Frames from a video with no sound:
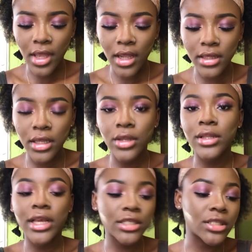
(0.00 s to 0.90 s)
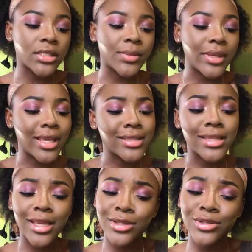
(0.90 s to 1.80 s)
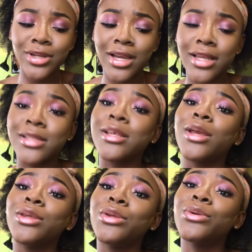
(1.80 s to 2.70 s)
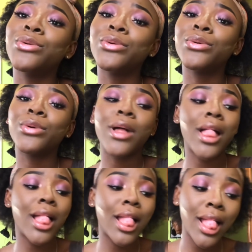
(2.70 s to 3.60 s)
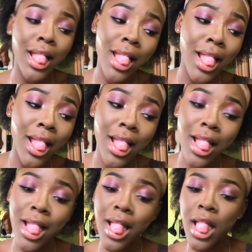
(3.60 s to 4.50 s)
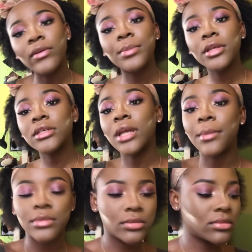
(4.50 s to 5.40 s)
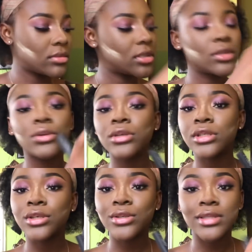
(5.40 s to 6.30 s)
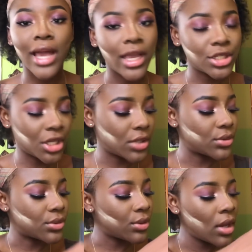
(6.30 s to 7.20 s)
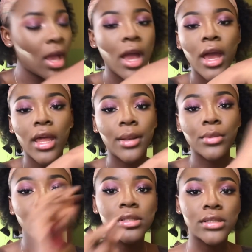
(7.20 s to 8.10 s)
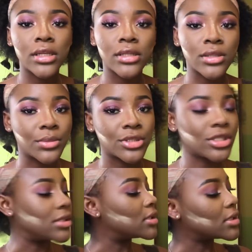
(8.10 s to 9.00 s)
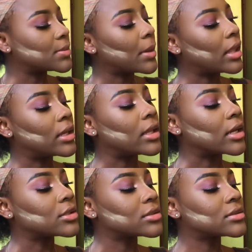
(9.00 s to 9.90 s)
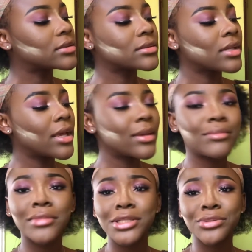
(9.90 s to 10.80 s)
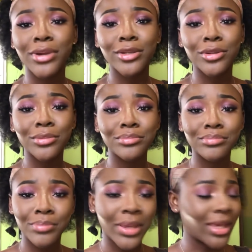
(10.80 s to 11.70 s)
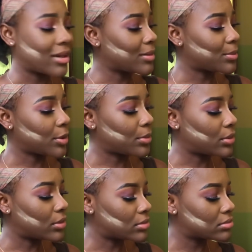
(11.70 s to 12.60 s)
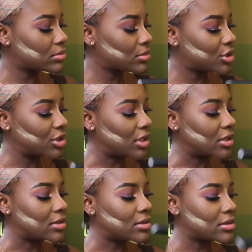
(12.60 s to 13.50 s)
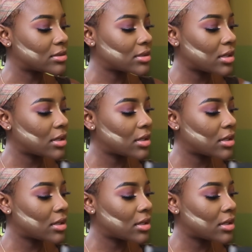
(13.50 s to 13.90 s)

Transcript: Like, let your lashes be as extra as you. Uh, for blush, I'm still going to use eyeshadow, and I'm going to take some shades in this palette. Like, just mix random pink, purple shades.